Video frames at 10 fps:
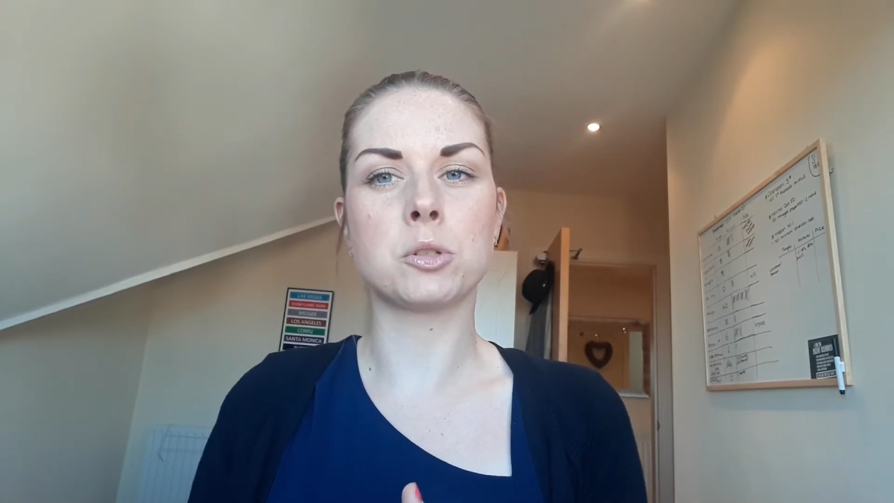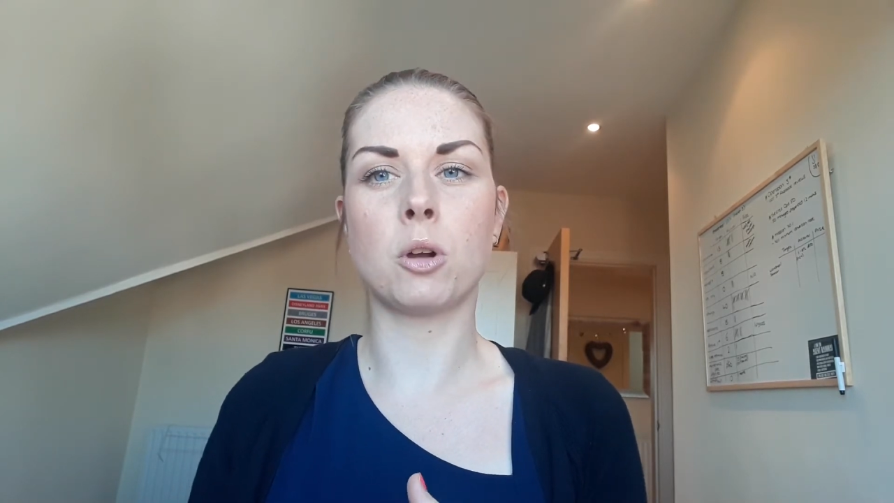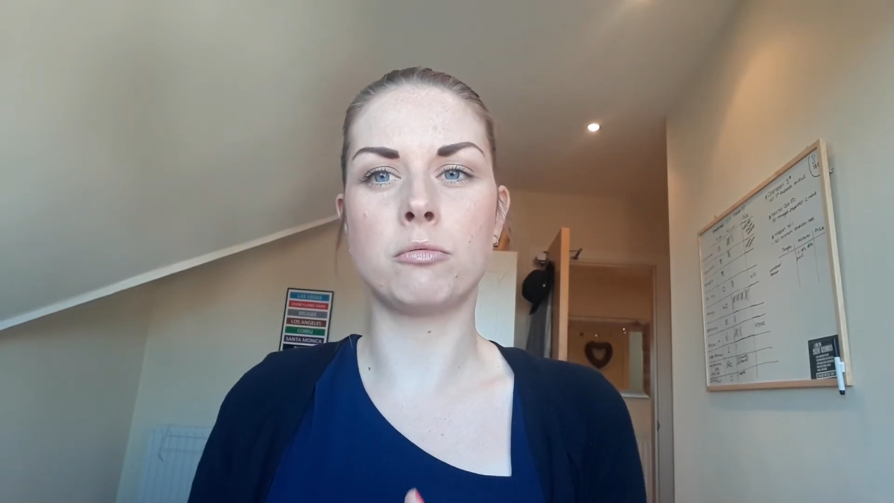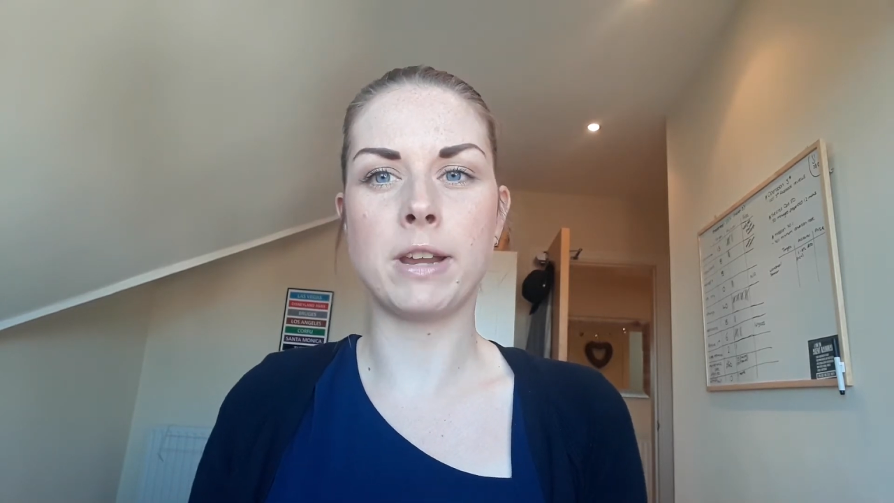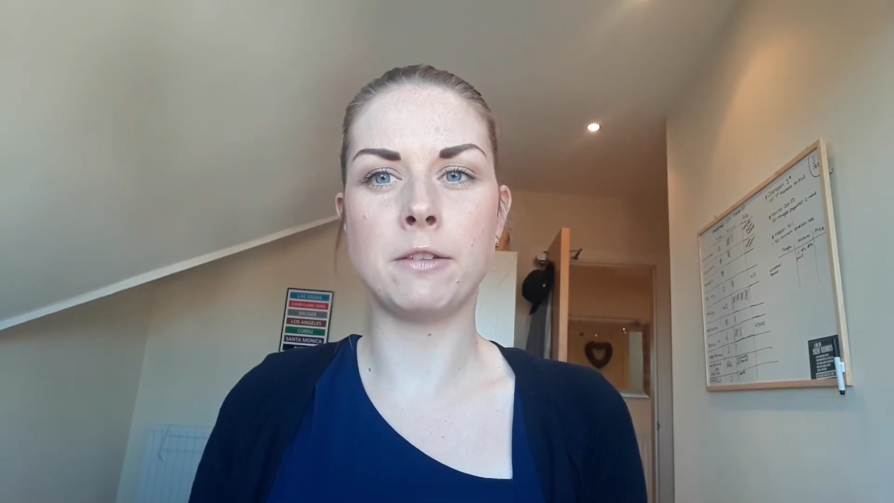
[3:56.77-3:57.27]

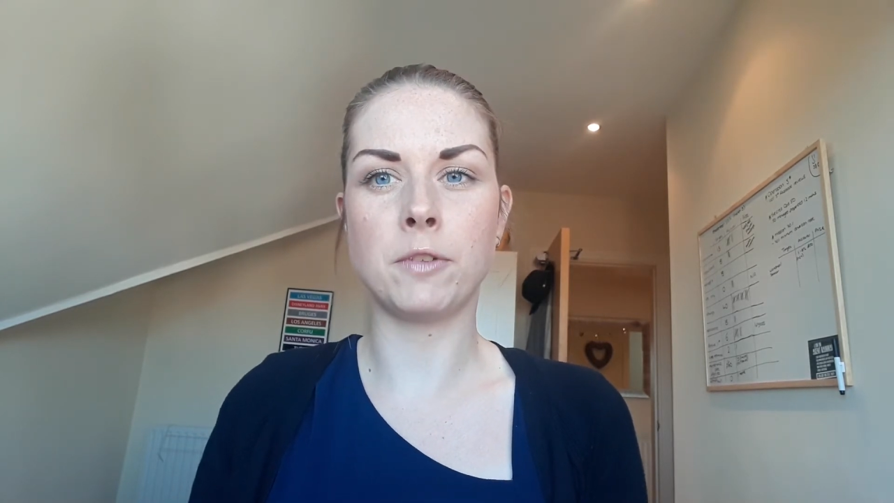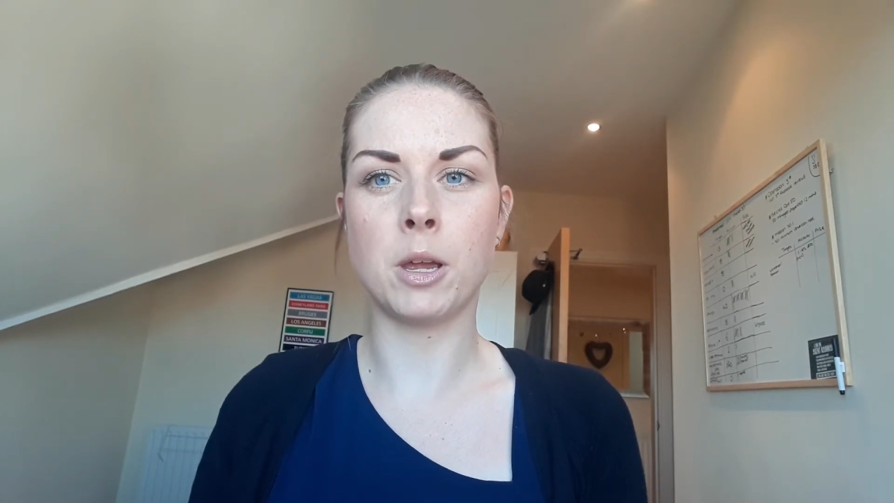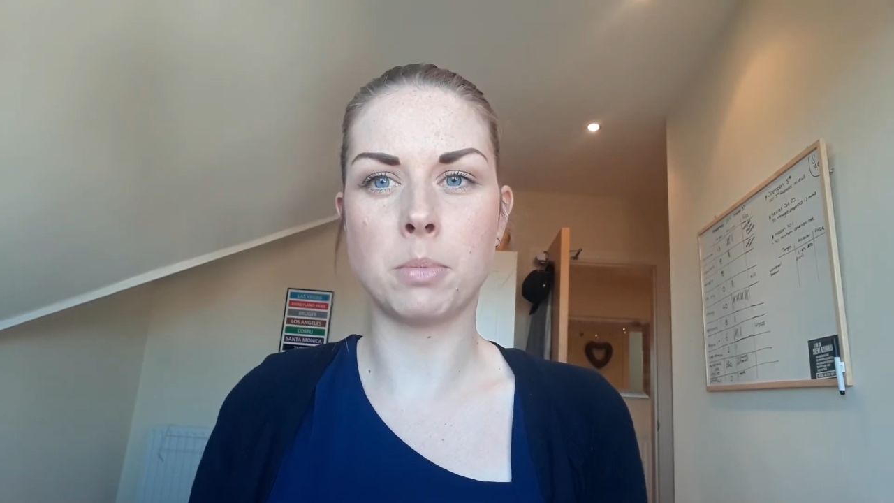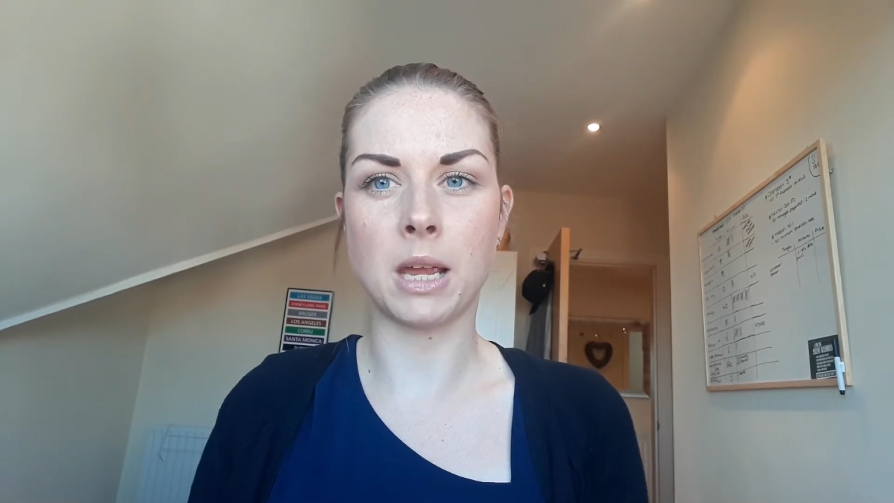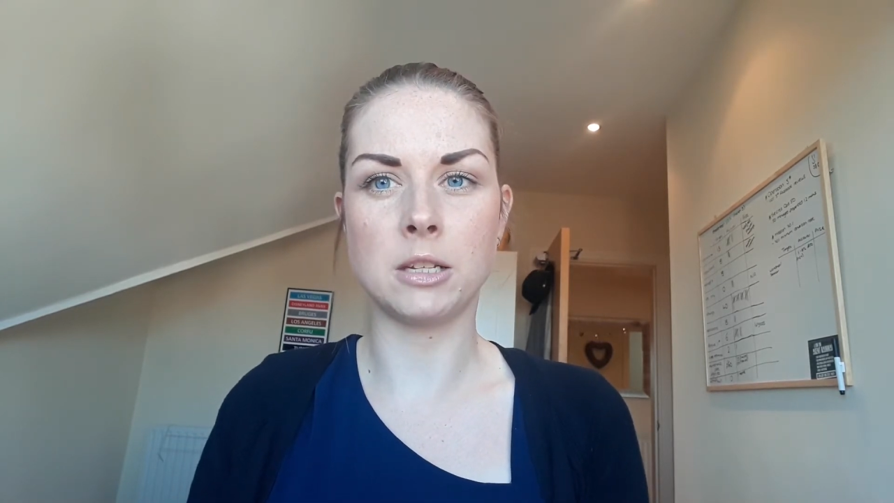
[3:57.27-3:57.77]
sort of
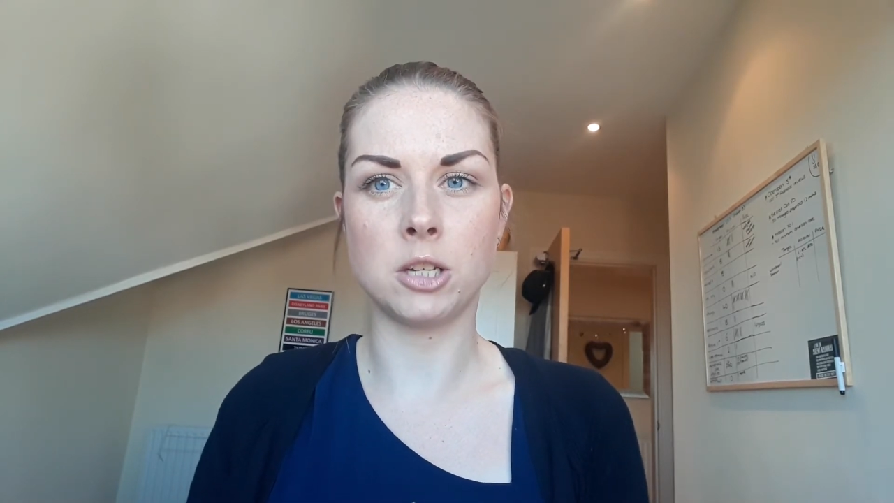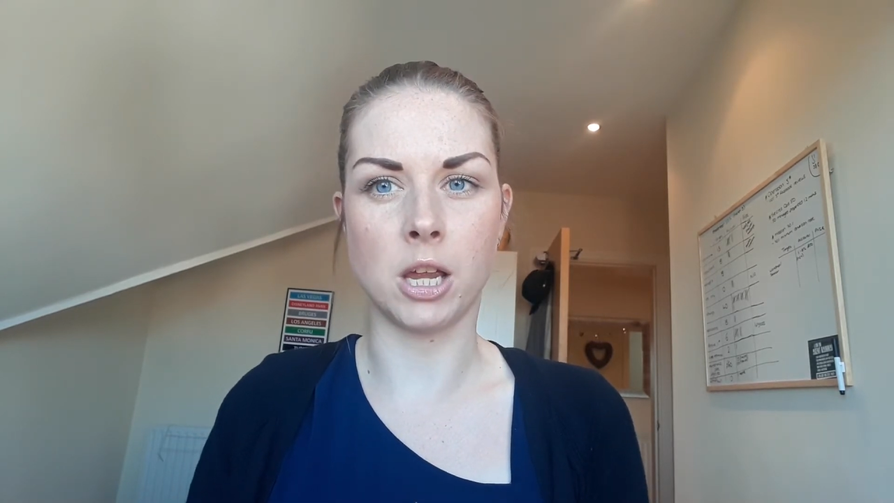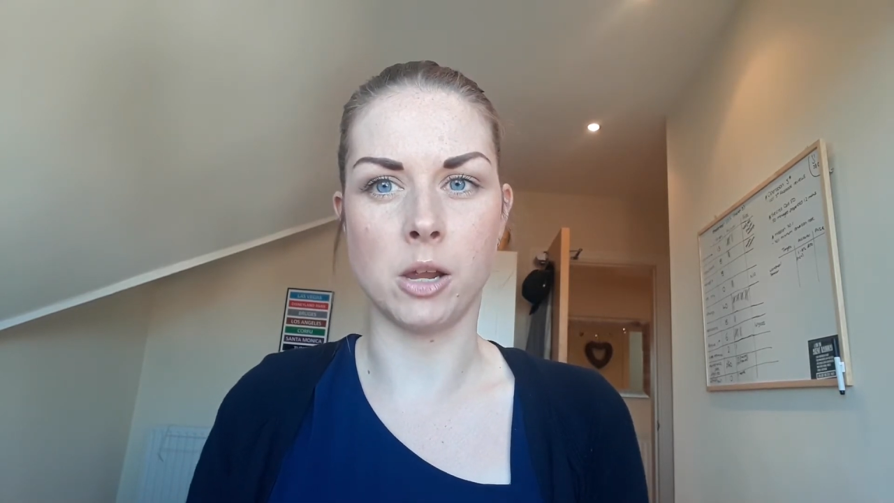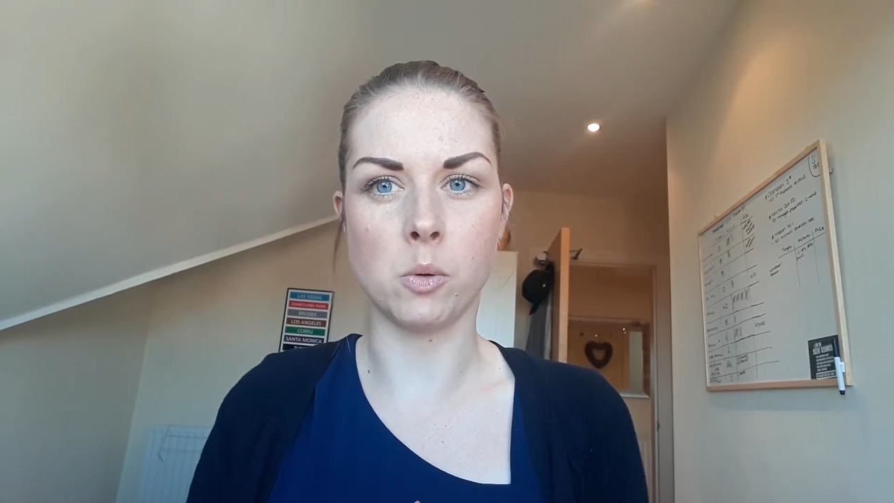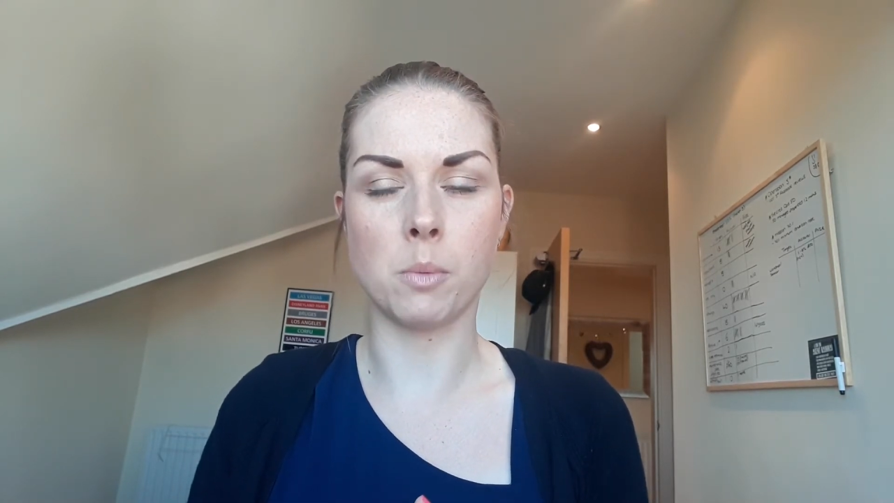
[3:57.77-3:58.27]
refurb they
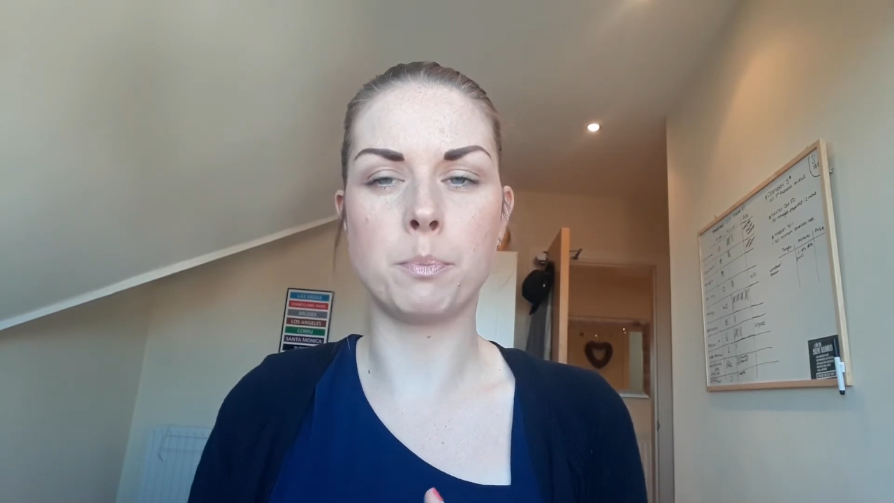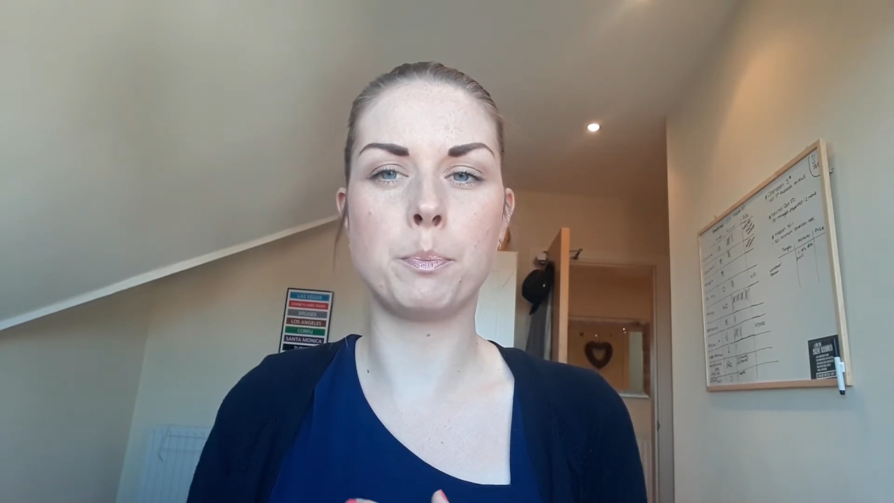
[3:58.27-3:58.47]
do.